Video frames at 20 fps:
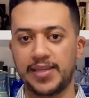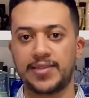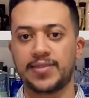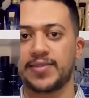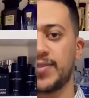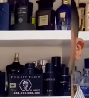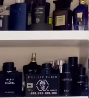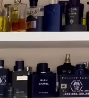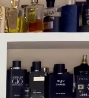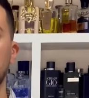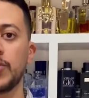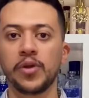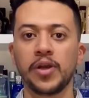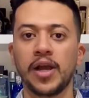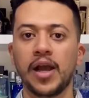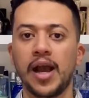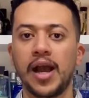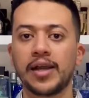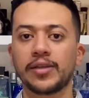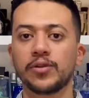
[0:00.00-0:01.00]
Although
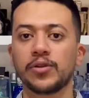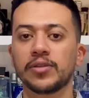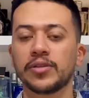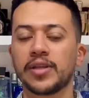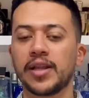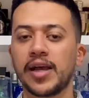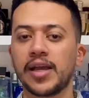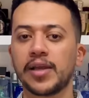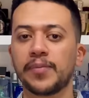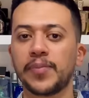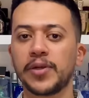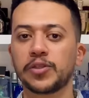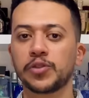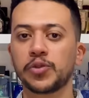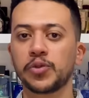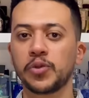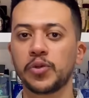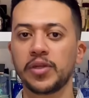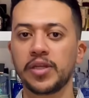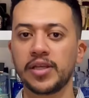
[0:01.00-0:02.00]
I don't like
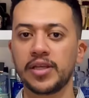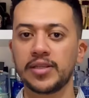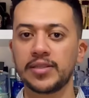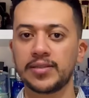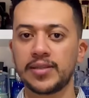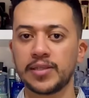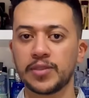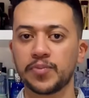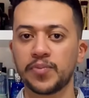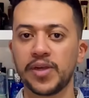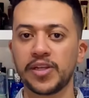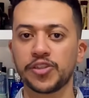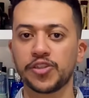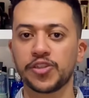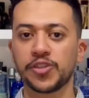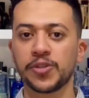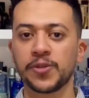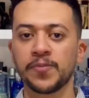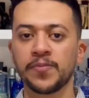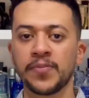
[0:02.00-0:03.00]
patchouli this
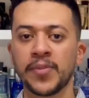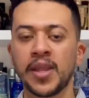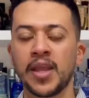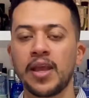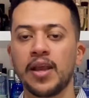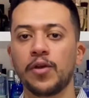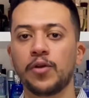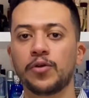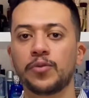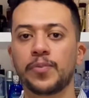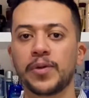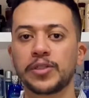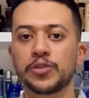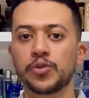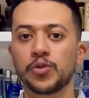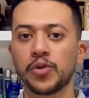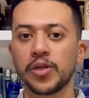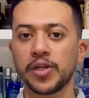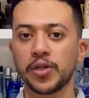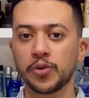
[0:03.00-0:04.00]
much or
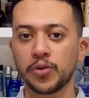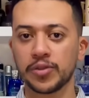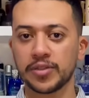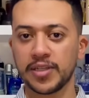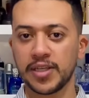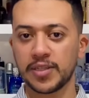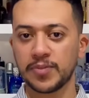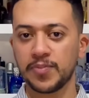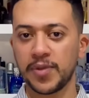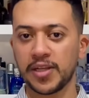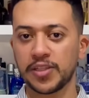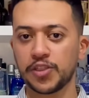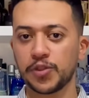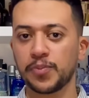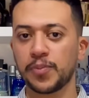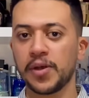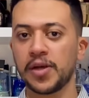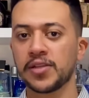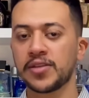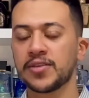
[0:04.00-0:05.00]
patchouli note this much,
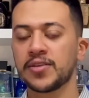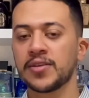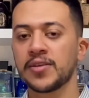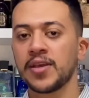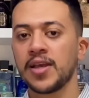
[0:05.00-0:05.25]
but